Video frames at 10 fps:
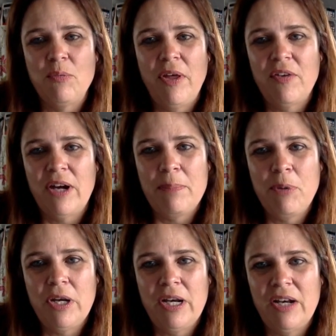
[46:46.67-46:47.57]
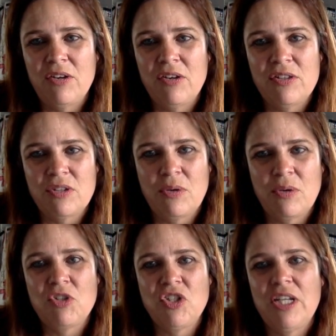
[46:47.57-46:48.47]
whether I put it under the sewing
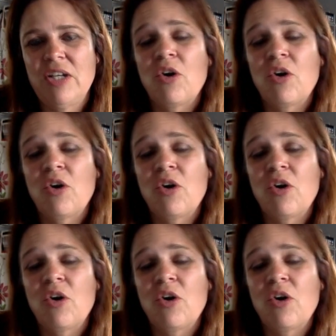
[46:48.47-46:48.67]
machine